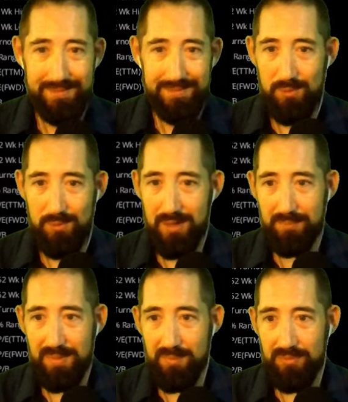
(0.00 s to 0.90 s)
Walking
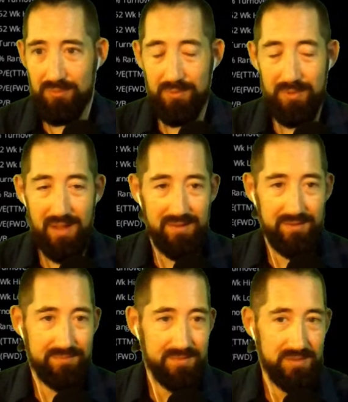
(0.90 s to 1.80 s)
people through how to
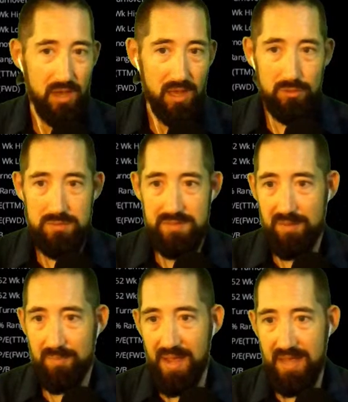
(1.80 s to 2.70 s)
not lose their
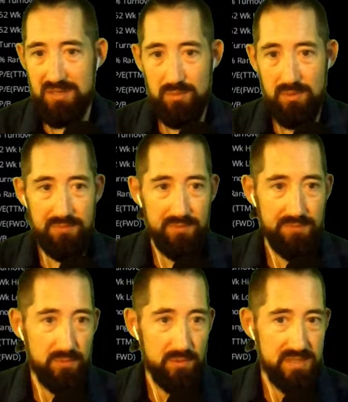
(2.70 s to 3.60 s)
password for
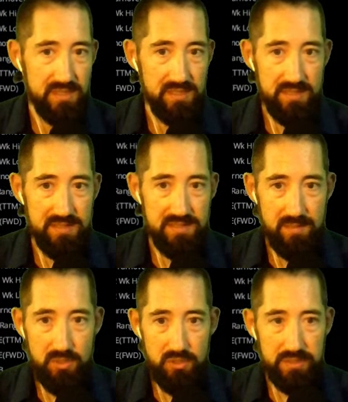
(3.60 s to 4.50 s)
14 years, I'm
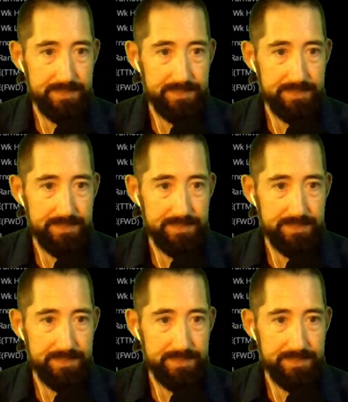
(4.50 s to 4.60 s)
good.